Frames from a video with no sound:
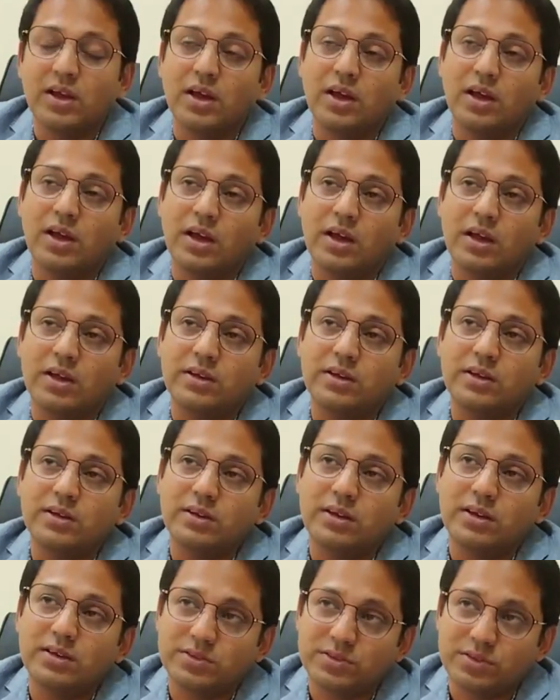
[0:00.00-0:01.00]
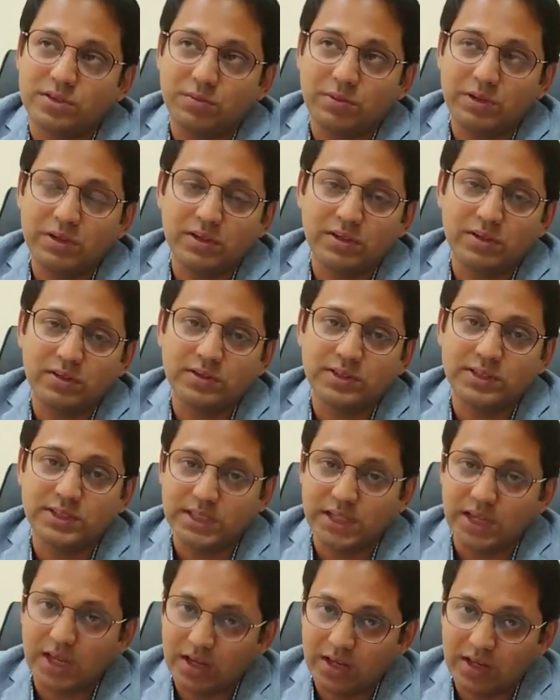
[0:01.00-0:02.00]
And industry means
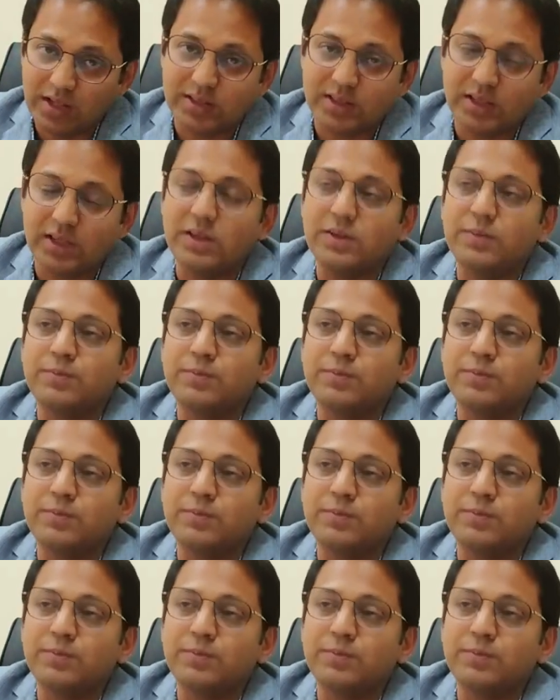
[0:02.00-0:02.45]
CLAT,